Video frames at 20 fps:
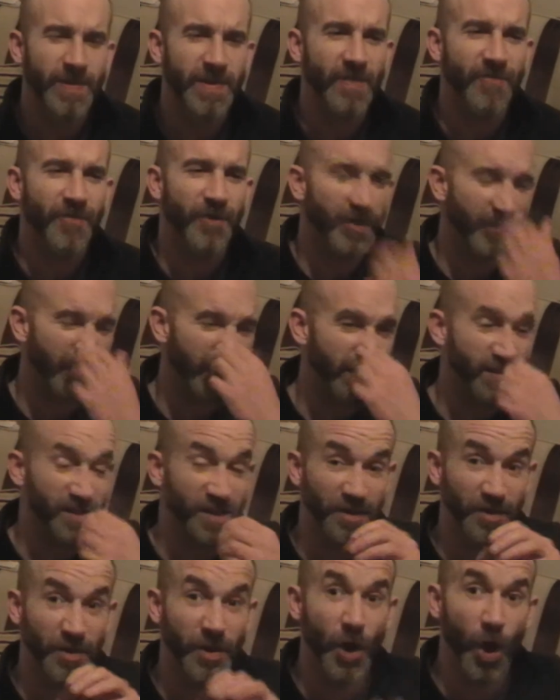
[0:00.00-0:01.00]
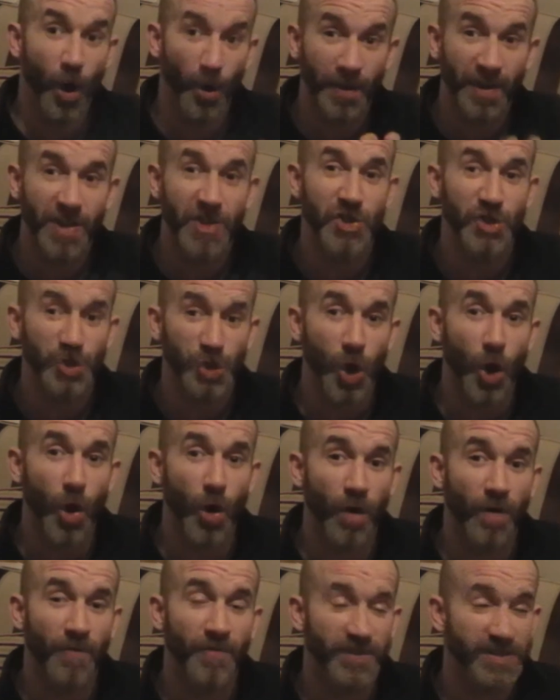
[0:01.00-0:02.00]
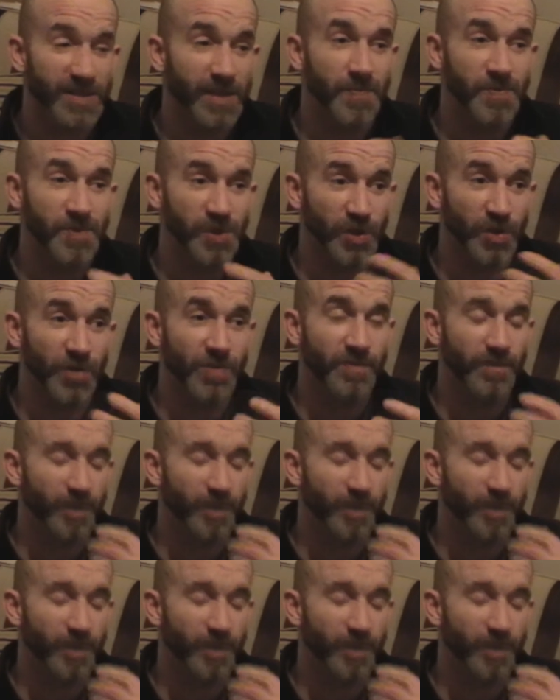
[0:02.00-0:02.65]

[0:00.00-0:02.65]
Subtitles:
funny thing is that the opening shot of this episode,